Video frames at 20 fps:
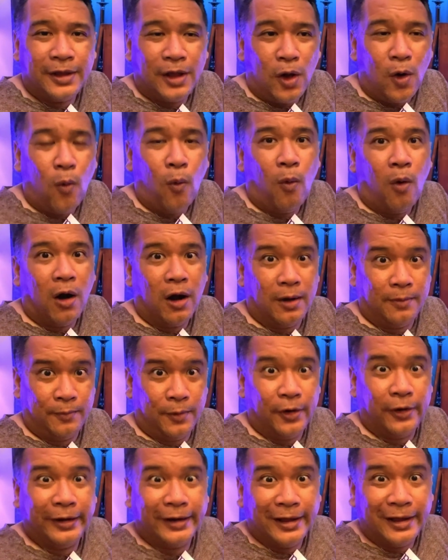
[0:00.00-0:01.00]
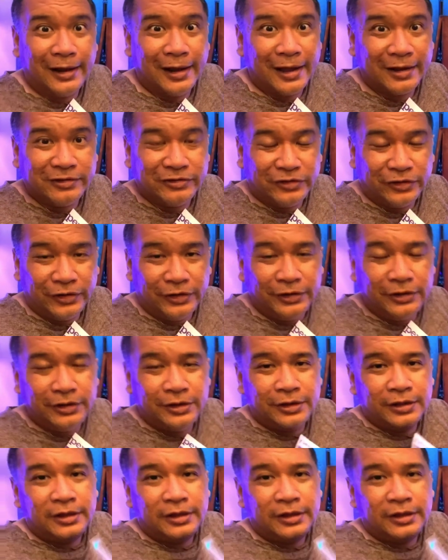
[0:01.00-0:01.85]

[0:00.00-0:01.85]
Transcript: a warmer collector